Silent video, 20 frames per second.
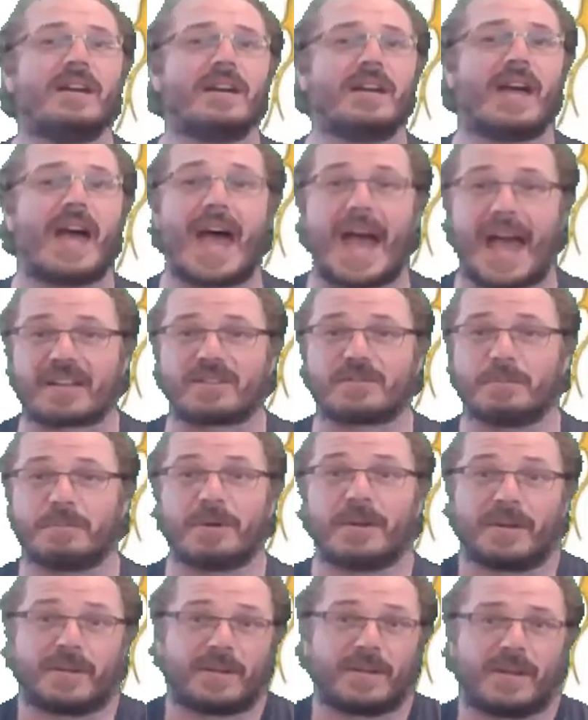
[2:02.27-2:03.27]
Act
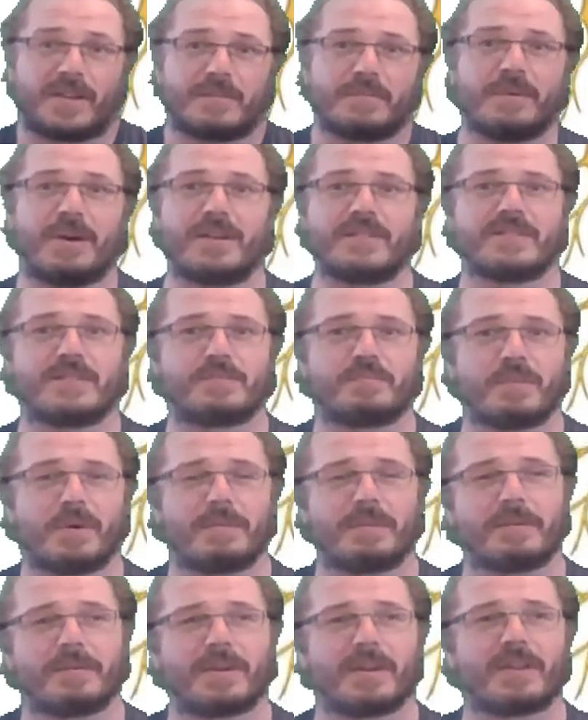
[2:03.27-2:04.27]
it, I suppose, is probably
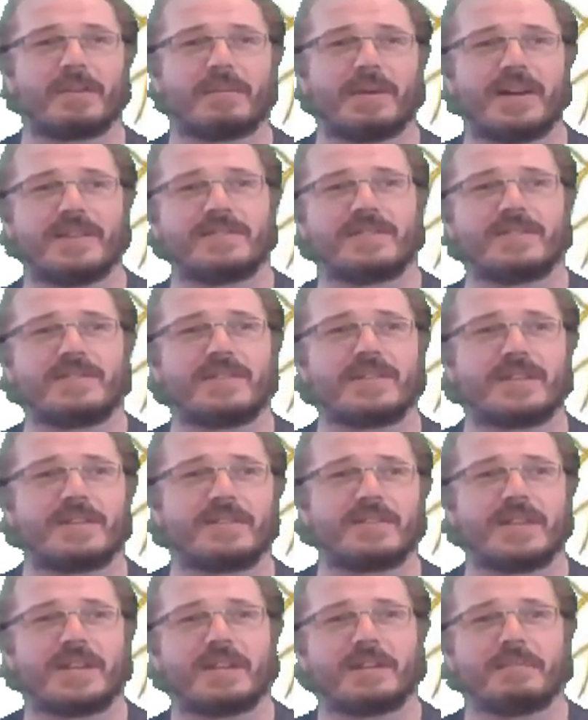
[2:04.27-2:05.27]
one of the ways that you could
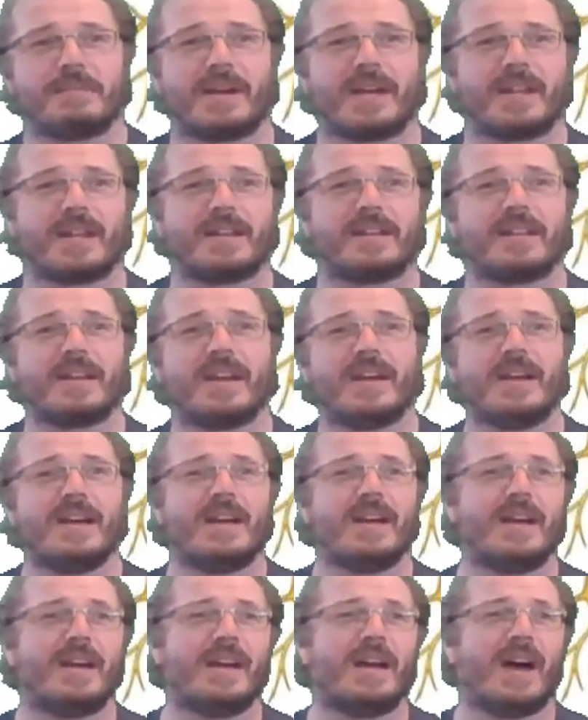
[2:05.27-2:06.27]
think
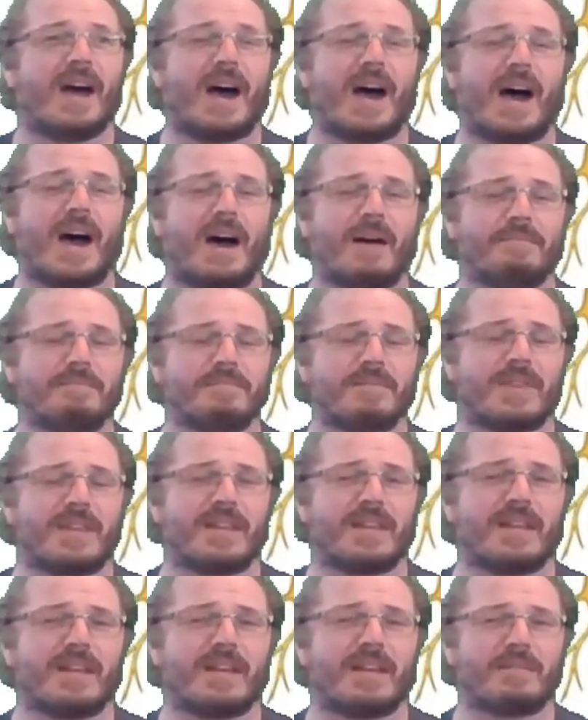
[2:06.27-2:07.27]
about it.
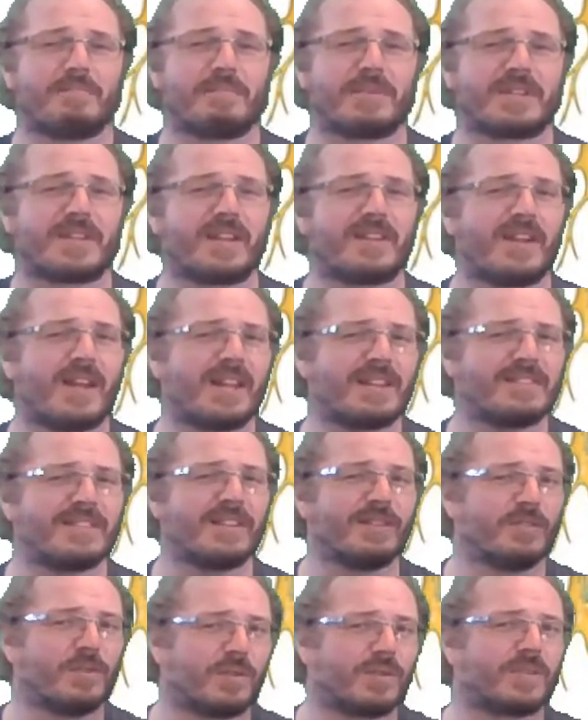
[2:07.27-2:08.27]
But they don't actually
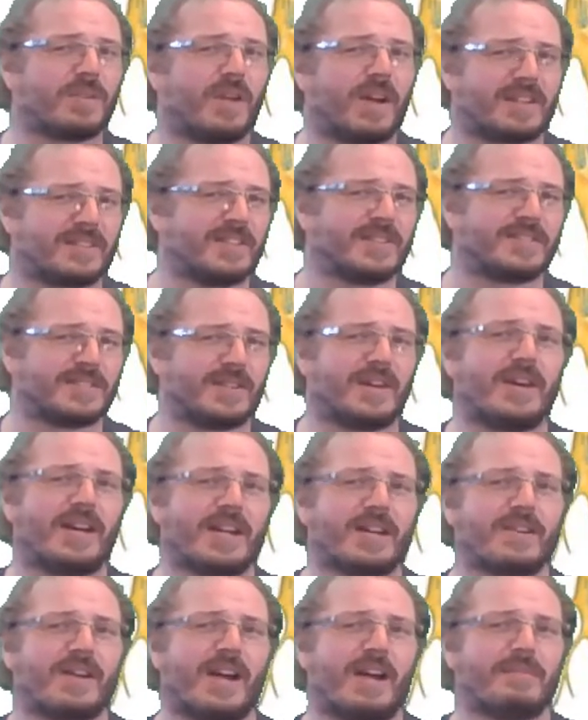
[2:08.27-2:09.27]
look like this
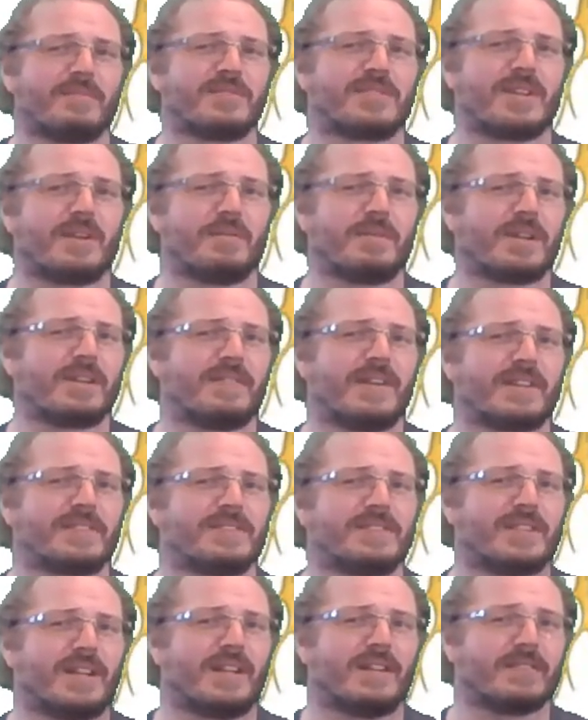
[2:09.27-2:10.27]
diagram. So what I've actually
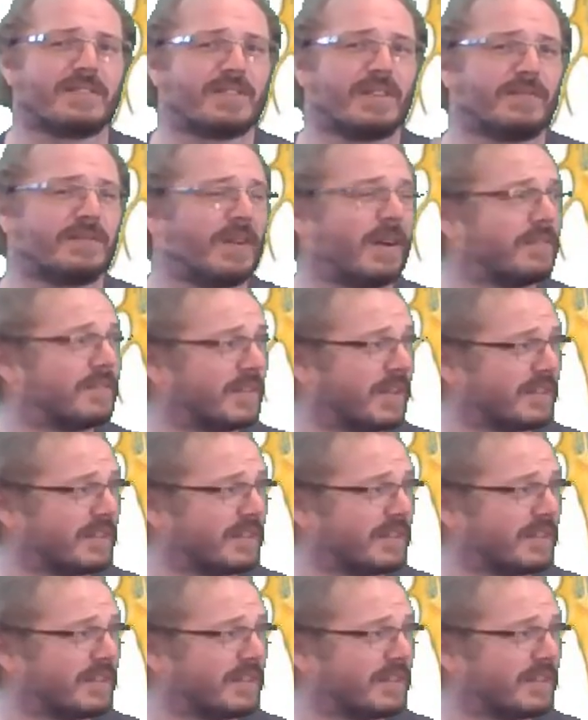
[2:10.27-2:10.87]
done is I've got some